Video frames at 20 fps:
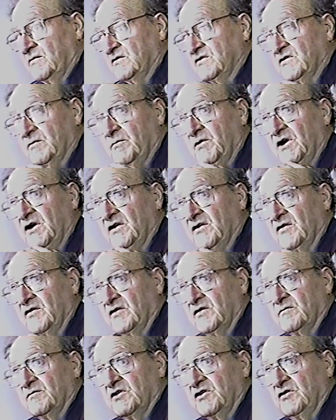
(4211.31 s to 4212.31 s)
was a barn on
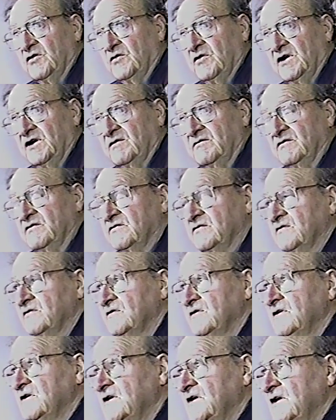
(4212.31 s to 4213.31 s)
it, but no house.
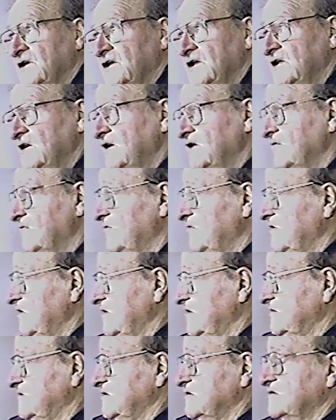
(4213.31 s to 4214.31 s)
He lived with
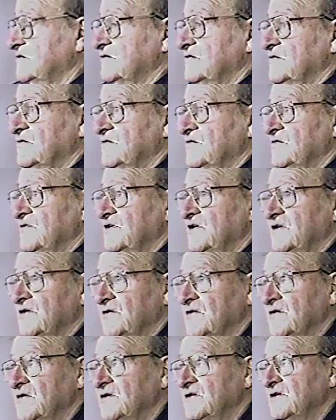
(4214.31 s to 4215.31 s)
his sister over
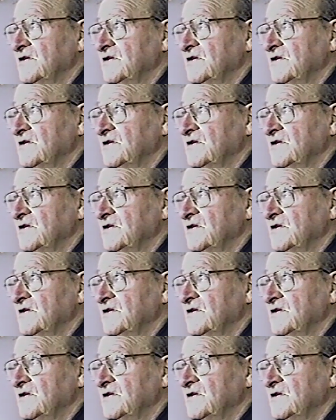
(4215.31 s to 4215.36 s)
here,